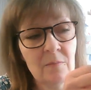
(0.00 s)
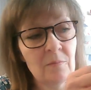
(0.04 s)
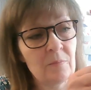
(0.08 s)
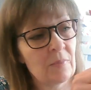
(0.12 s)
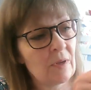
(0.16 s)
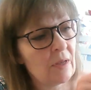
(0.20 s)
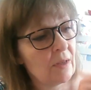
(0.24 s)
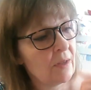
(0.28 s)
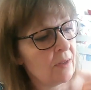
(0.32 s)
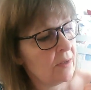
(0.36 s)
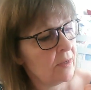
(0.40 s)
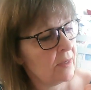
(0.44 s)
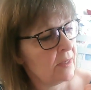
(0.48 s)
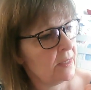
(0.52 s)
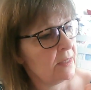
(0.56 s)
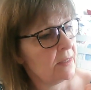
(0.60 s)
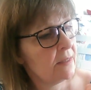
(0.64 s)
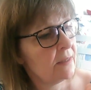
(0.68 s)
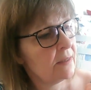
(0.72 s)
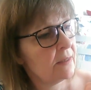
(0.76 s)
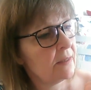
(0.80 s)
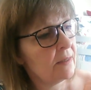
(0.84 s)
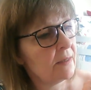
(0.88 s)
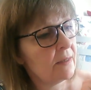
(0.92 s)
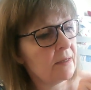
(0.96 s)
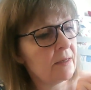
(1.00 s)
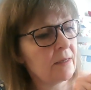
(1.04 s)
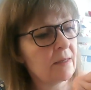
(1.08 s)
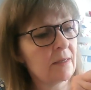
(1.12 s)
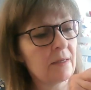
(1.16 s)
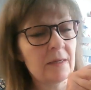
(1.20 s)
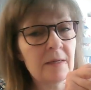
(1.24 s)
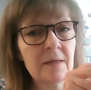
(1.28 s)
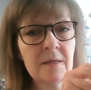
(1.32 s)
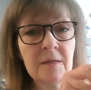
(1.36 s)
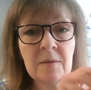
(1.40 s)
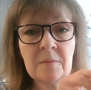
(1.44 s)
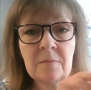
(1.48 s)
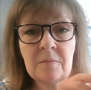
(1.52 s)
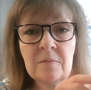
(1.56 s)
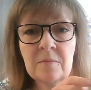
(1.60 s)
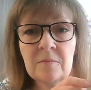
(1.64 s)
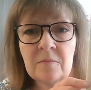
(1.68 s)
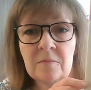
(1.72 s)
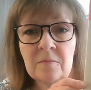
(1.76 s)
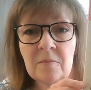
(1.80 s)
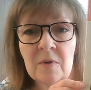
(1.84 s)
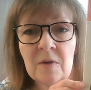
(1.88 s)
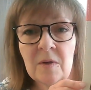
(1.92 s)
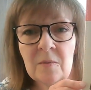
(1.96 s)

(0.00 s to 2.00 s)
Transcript: by um,